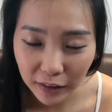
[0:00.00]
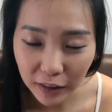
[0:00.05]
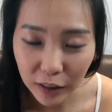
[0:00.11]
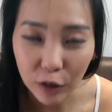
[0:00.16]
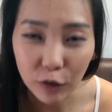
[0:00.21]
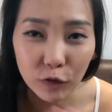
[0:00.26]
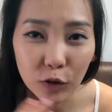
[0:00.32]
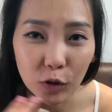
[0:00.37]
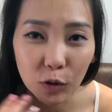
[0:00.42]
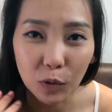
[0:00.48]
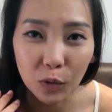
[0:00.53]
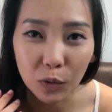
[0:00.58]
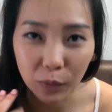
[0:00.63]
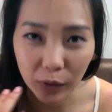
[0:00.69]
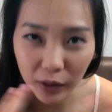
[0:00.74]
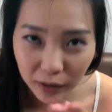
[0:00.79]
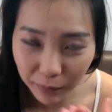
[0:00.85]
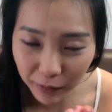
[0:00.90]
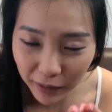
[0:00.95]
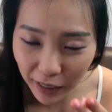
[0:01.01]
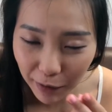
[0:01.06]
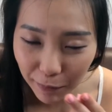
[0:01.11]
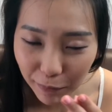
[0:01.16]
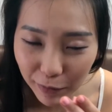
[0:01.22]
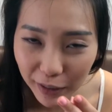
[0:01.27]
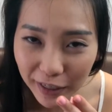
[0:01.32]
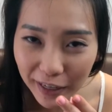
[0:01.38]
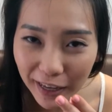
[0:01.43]
if you want to be
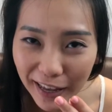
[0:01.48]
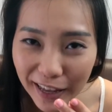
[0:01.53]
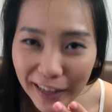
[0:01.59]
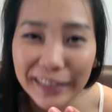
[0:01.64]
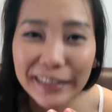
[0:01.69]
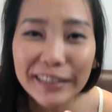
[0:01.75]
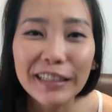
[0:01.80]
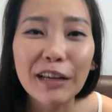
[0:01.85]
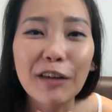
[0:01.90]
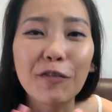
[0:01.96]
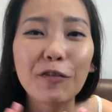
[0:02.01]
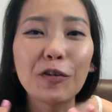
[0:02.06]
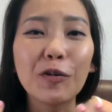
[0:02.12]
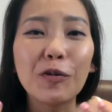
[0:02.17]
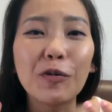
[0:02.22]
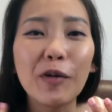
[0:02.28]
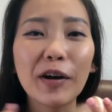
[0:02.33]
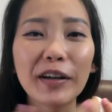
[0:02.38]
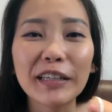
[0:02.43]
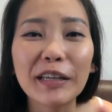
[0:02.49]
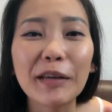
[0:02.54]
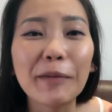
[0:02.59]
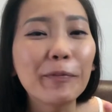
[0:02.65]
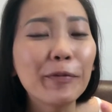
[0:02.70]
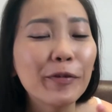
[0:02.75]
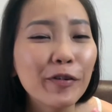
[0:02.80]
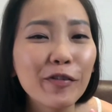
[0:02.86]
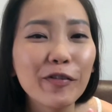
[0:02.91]
happy, and if you want to
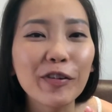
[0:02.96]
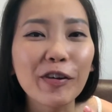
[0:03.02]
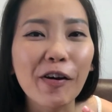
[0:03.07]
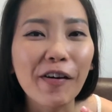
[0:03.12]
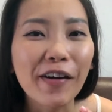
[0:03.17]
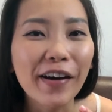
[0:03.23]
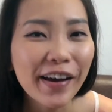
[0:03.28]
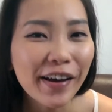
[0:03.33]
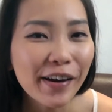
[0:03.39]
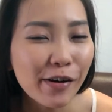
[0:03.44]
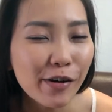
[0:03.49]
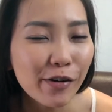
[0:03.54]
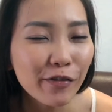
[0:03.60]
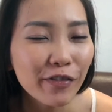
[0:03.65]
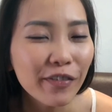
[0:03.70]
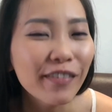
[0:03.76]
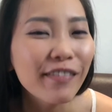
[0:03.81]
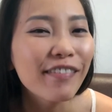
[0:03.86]
improve your health,